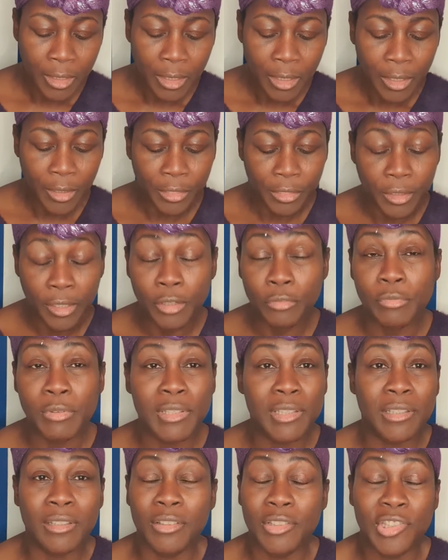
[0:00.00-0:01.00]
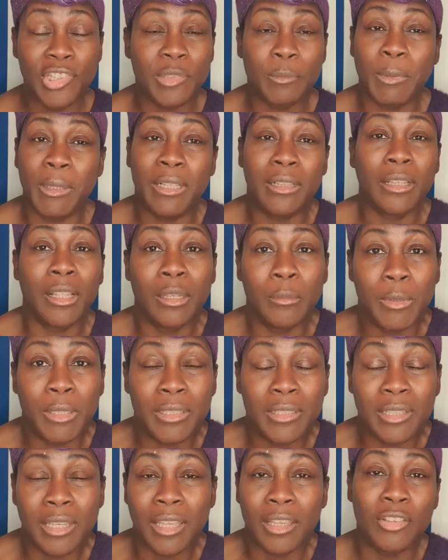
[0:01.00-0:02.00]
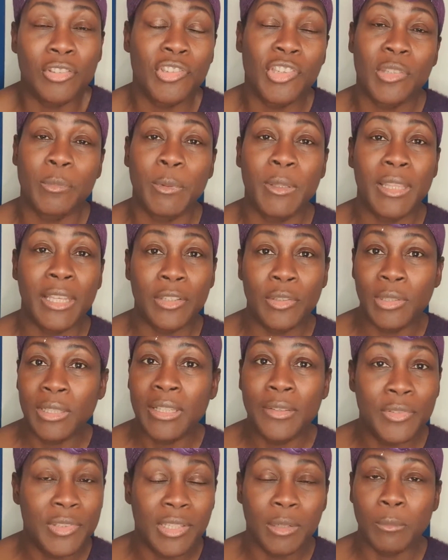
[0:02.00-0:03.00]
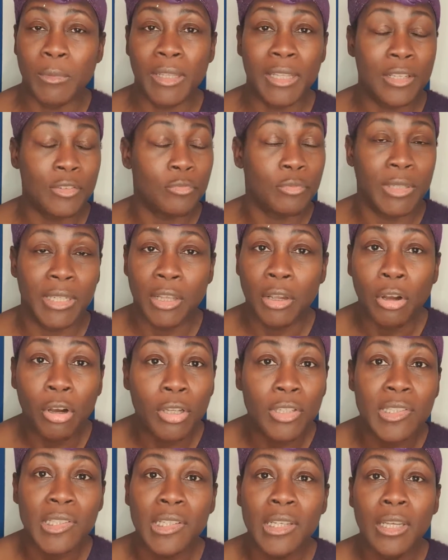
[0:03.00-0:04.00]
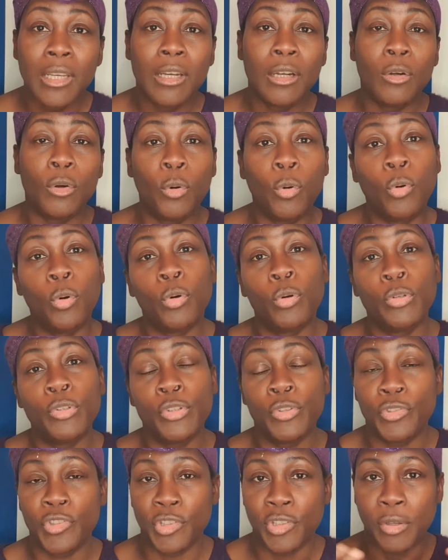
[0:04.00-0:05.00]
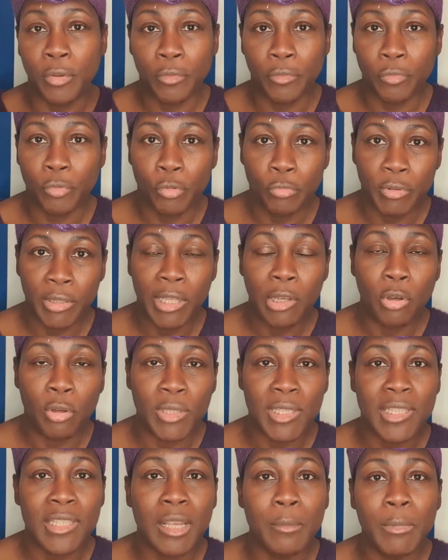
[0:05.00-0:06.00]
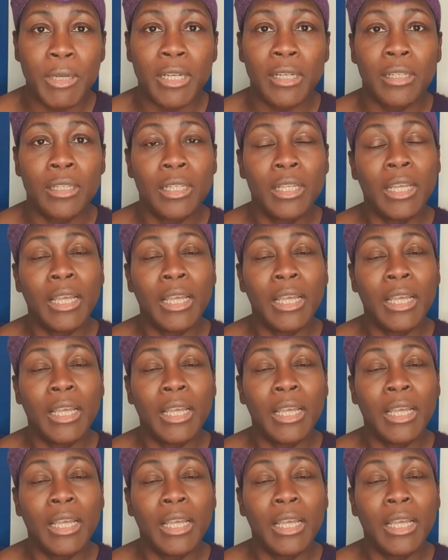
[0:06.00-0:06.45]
A third reason could just be climate. It could just be that you live somewhere that's really hot, or you're just going through a really hot summer.